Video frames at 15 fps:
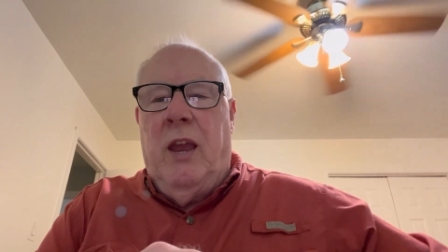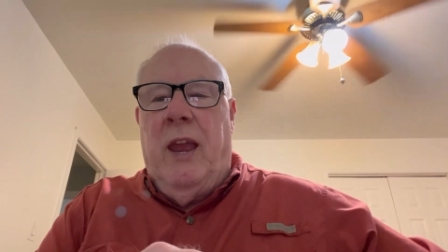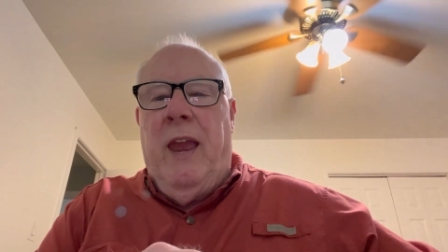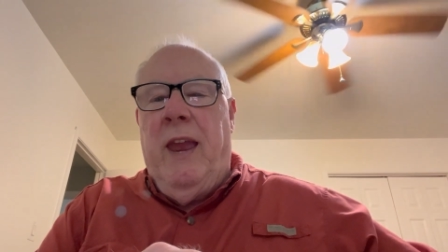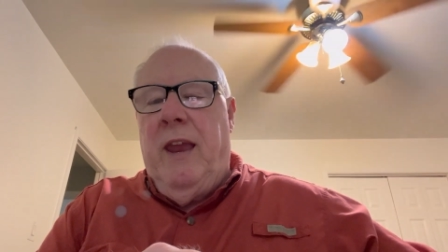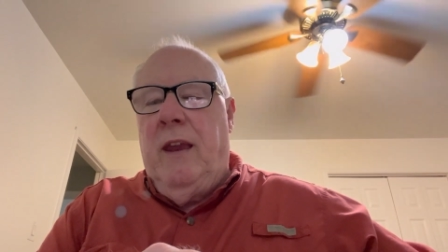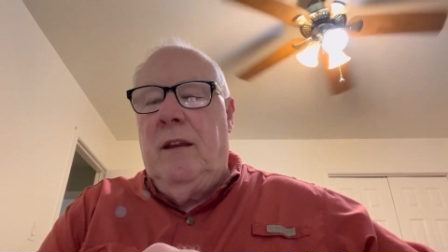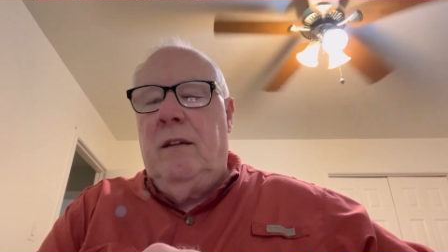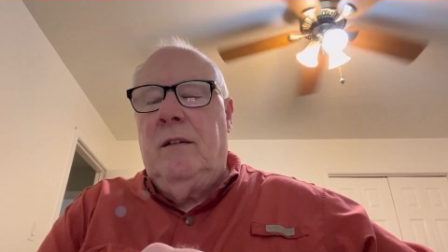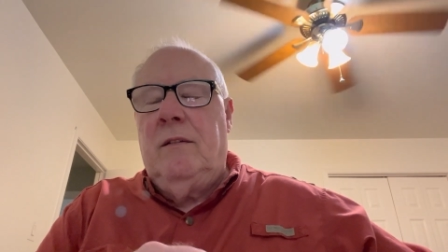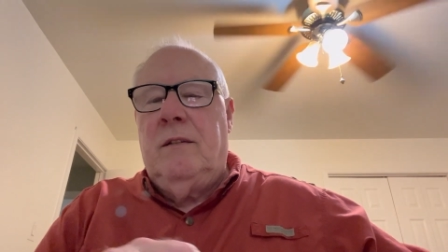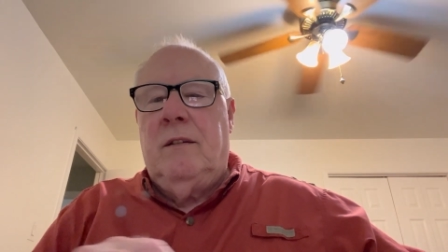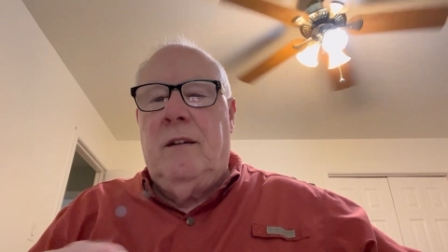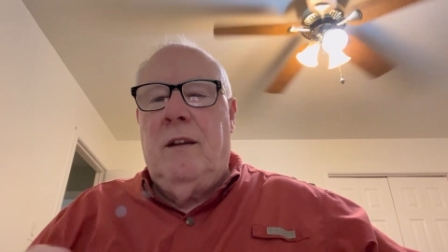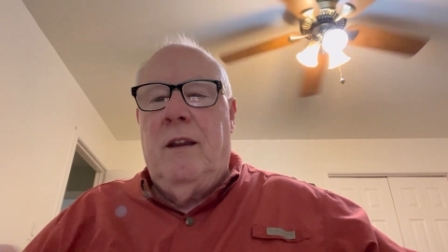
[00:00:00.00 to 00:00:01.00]

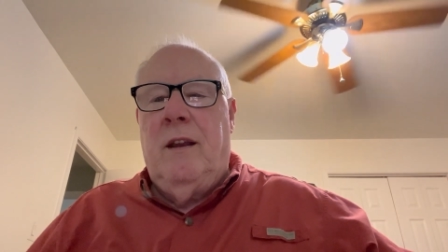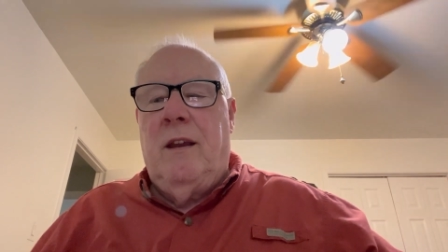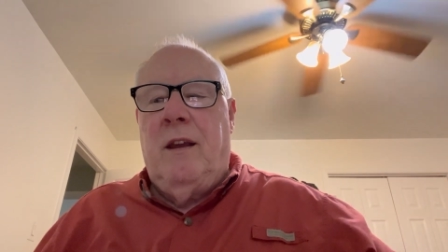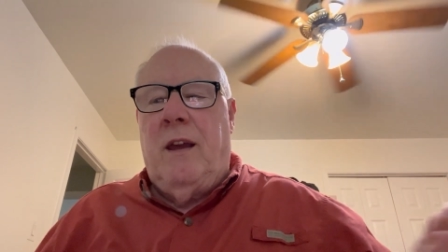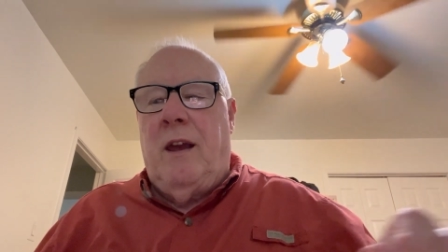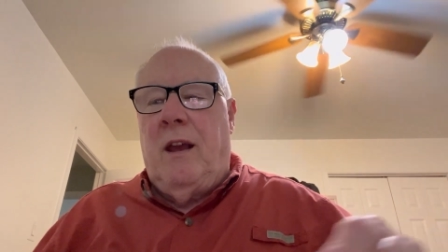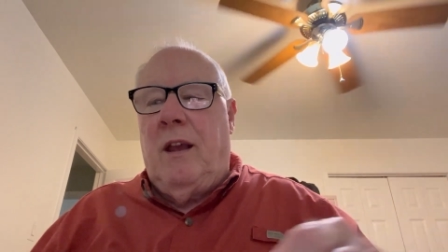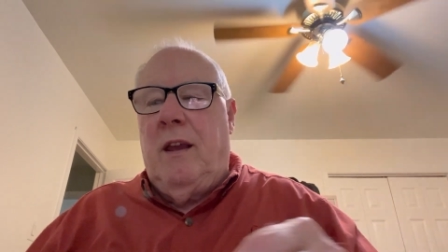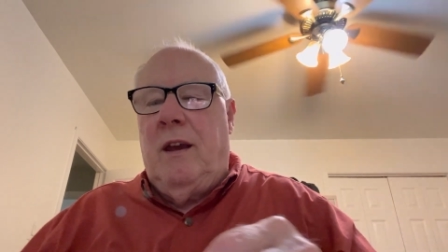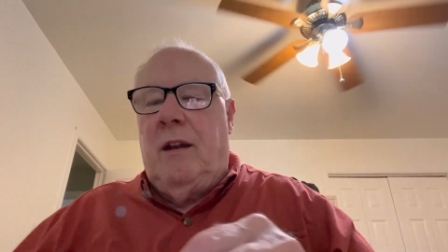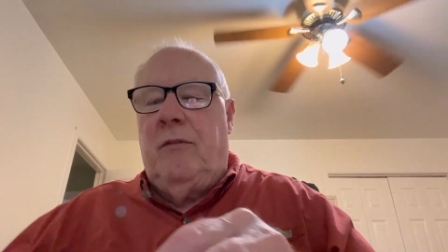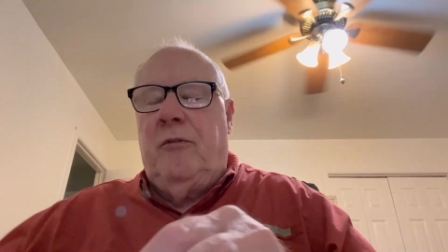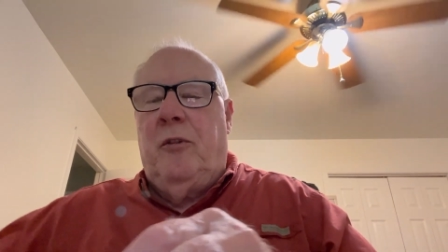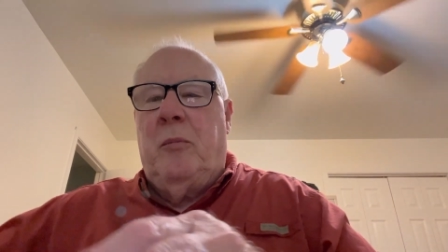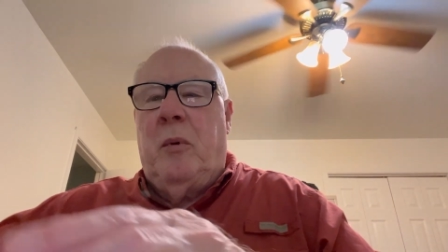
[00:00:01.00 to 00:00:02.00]
And I
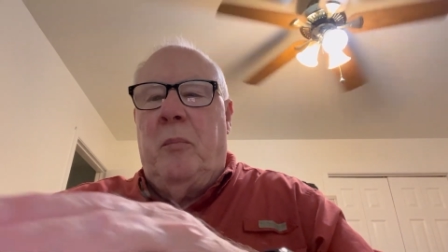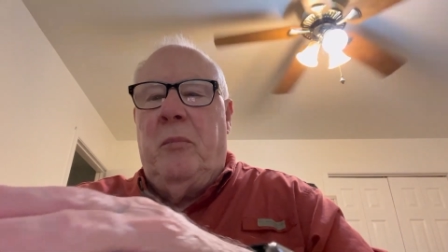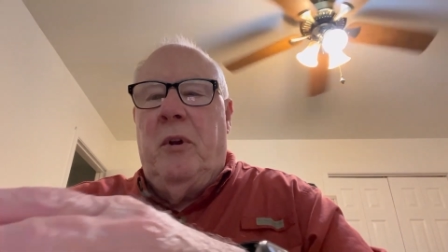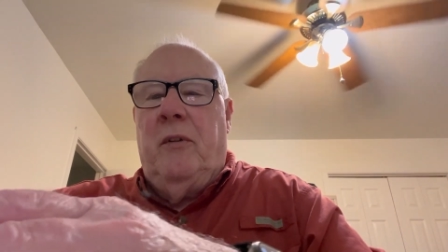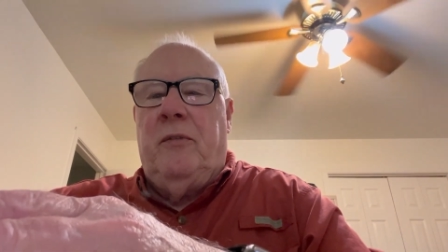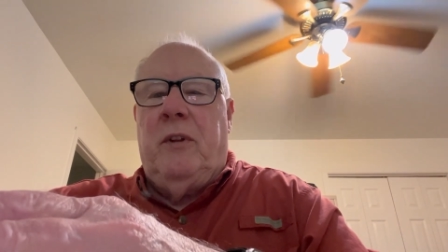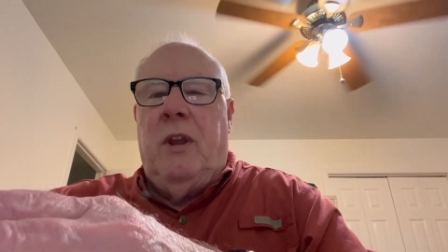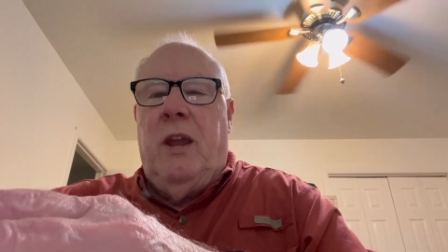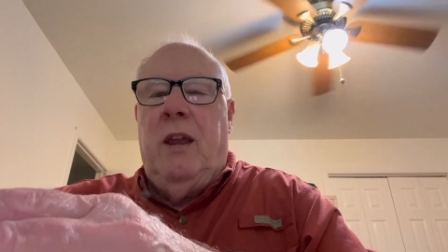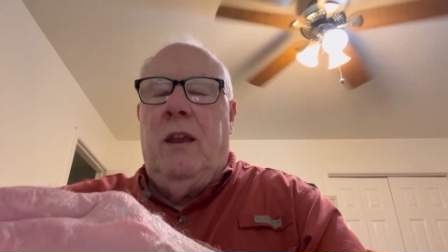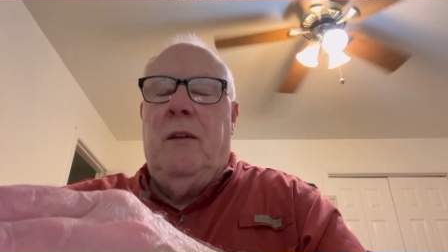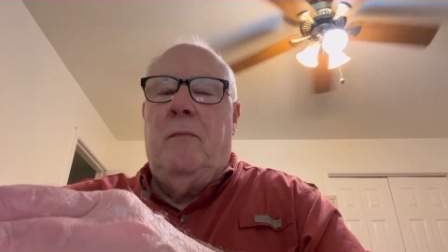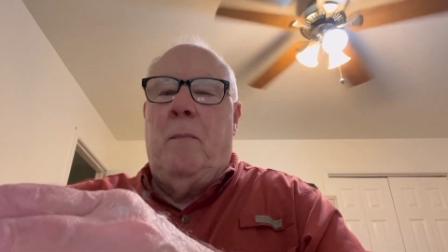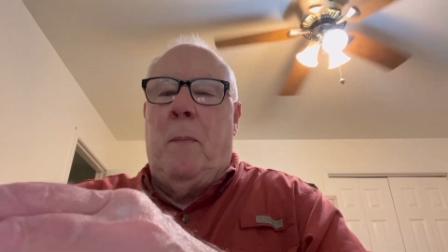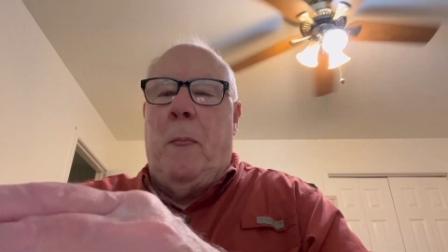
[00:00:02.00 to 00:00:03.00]
got for my
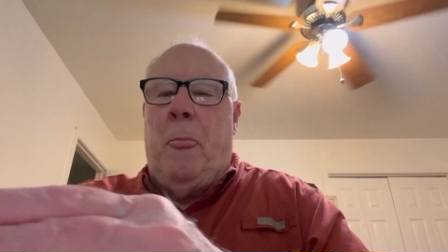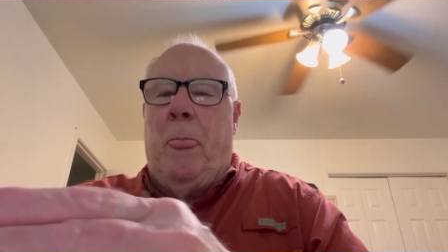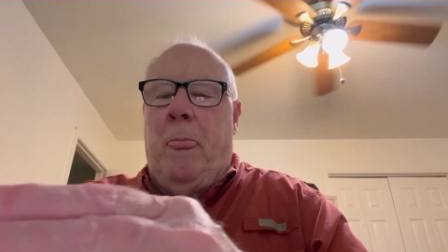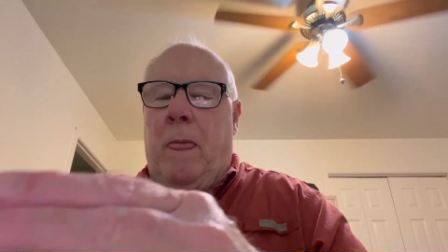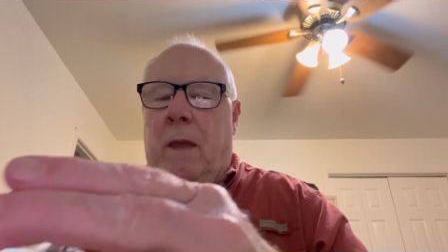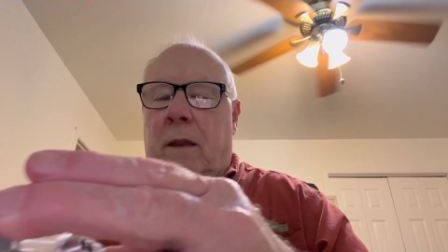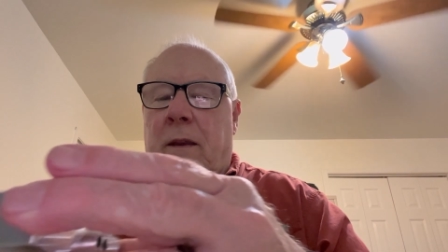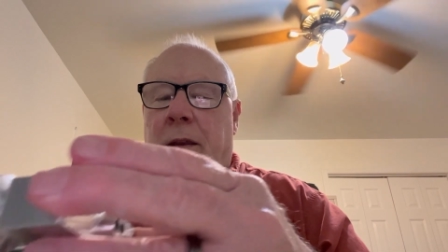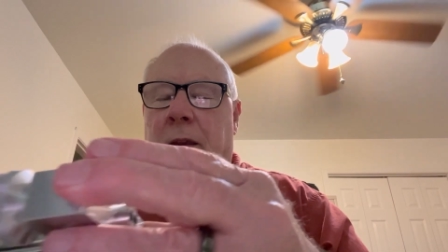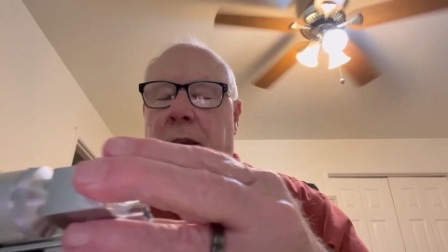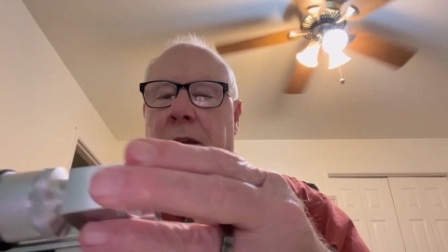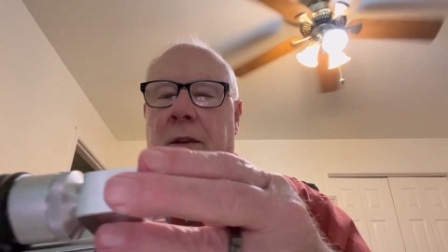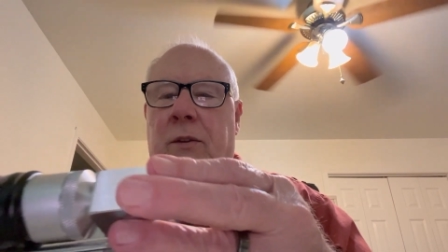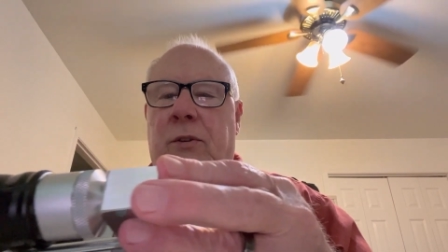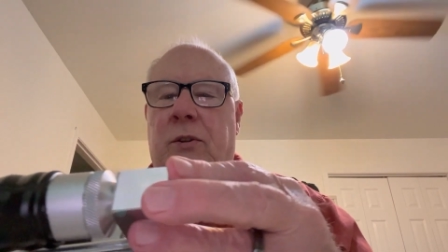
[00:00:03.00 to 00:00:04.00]
birthday
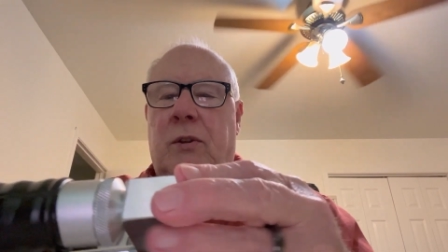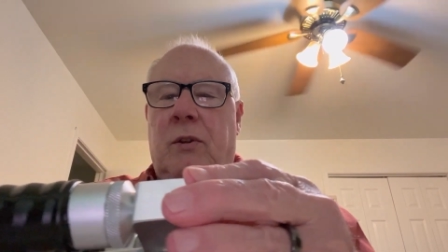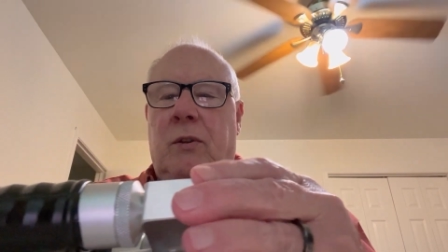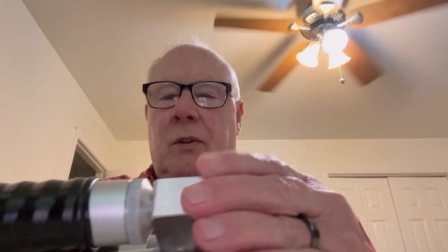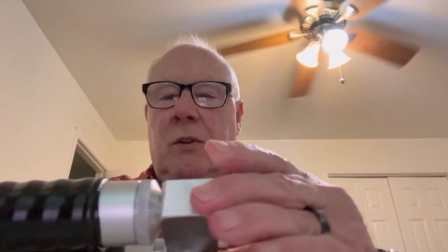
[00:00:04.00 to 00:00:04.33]
is